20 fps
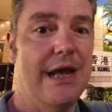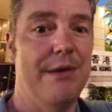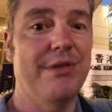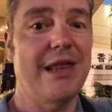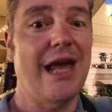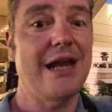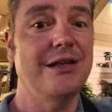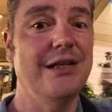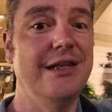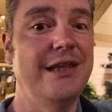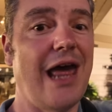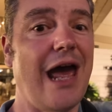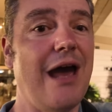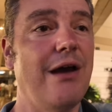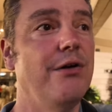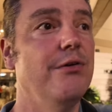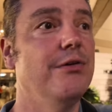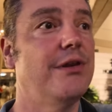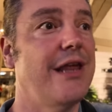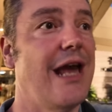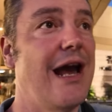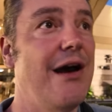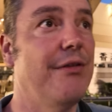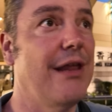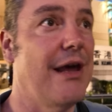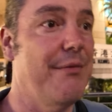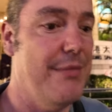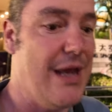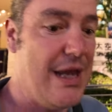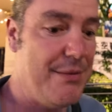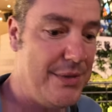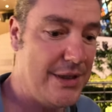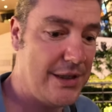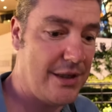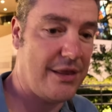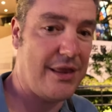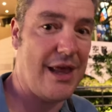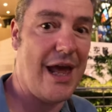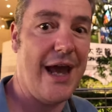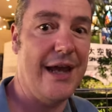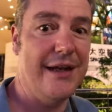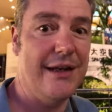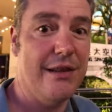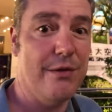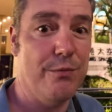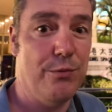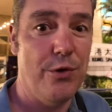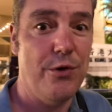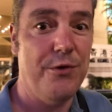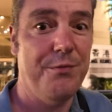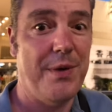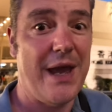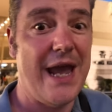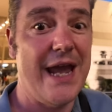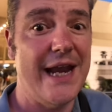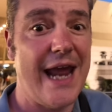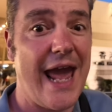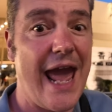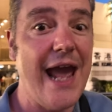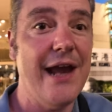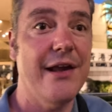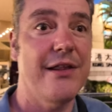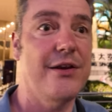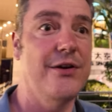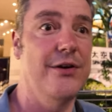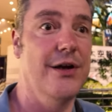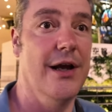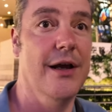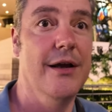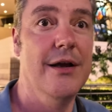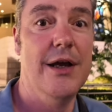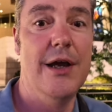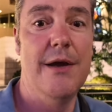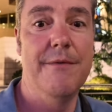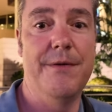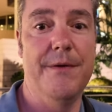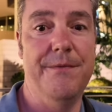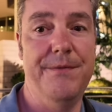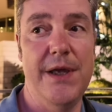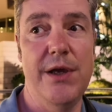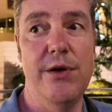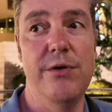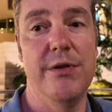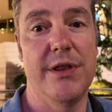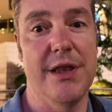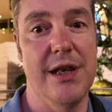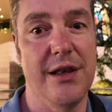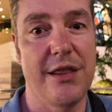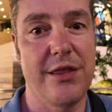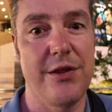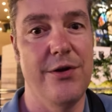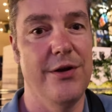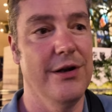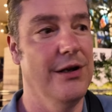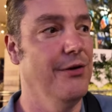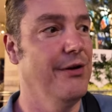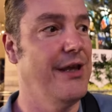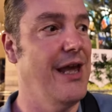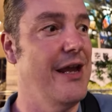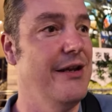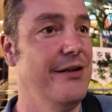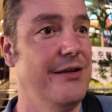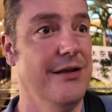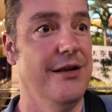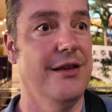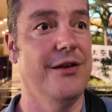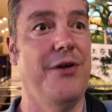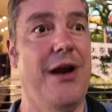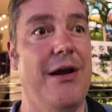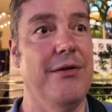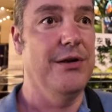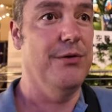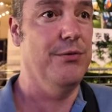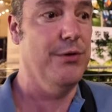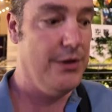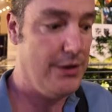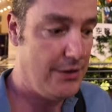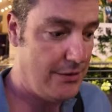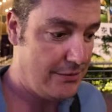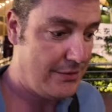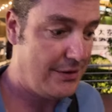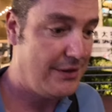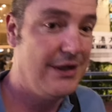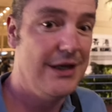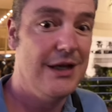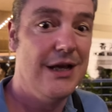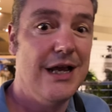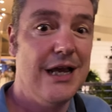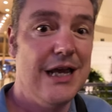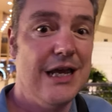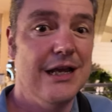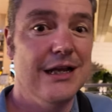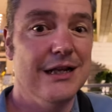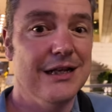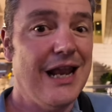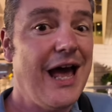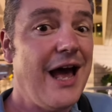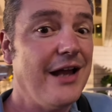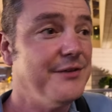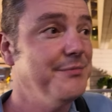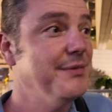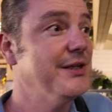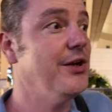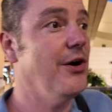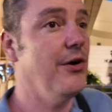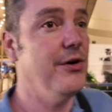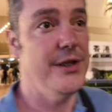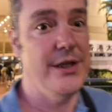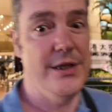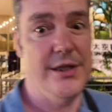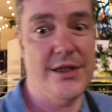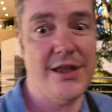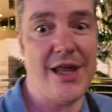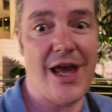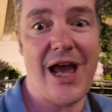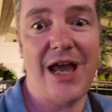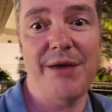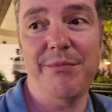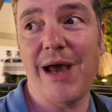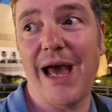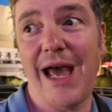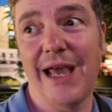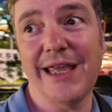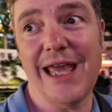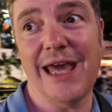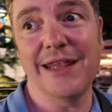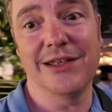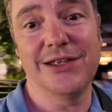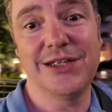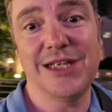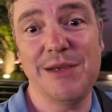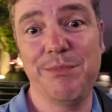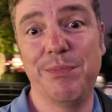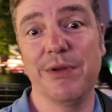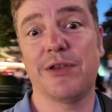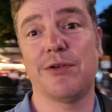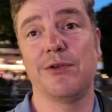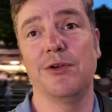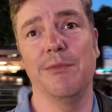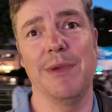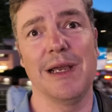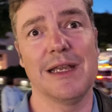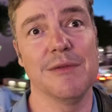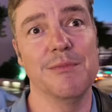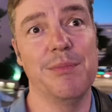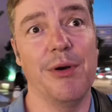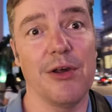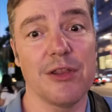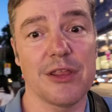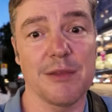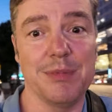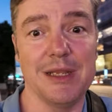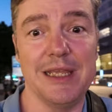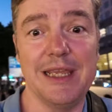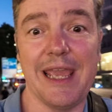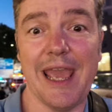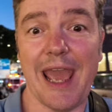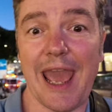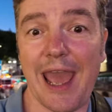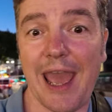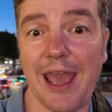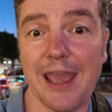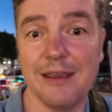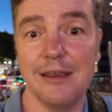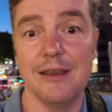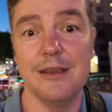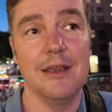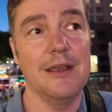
It was actually that hotel that made me decide it's worth paying extra for views in certain locations around the world. Large majority of the time, I get the cheapest room I can possibly get